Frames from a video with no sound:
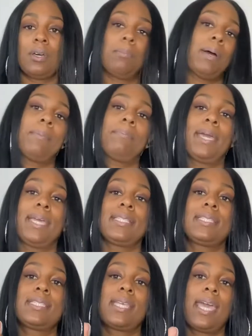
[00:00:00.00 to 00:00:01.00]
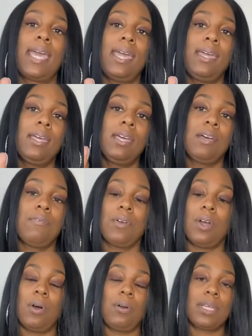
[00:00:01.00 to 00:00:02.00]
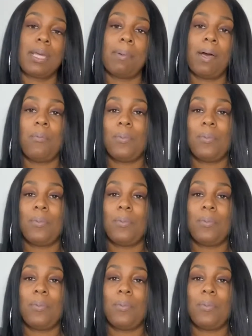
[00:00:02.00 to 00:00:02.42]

by Mainstay for only about